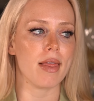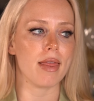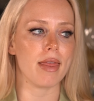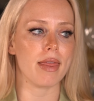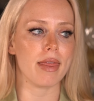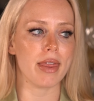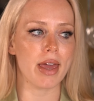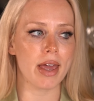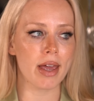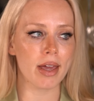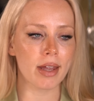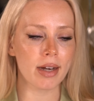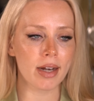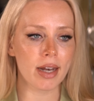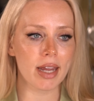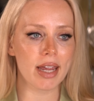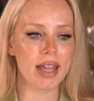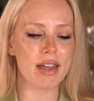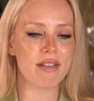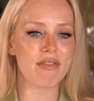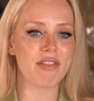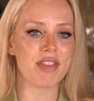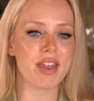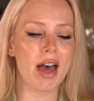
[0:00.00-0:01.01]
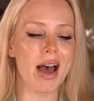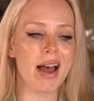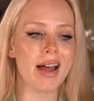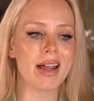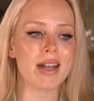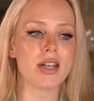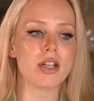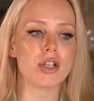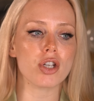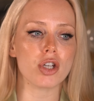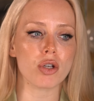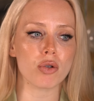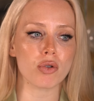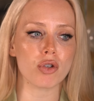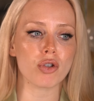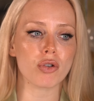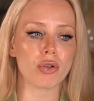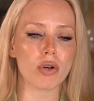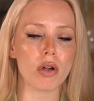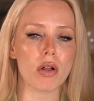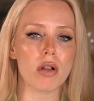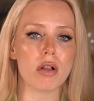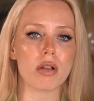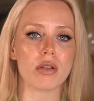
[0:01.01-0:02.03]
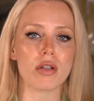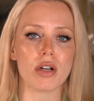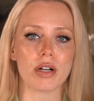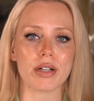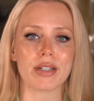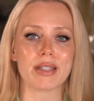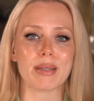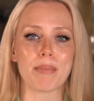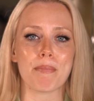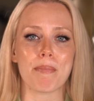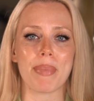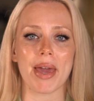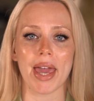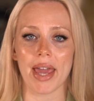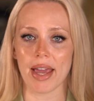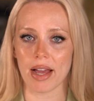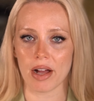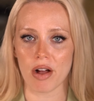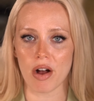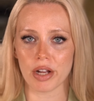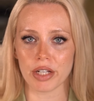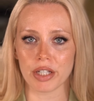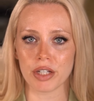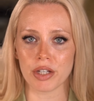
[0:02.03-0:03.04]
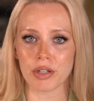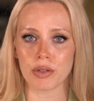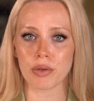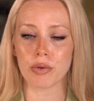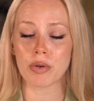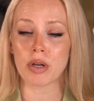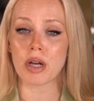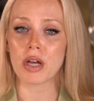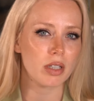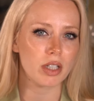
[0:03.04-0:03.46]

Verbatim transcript: Then if that neutral looks pink on you,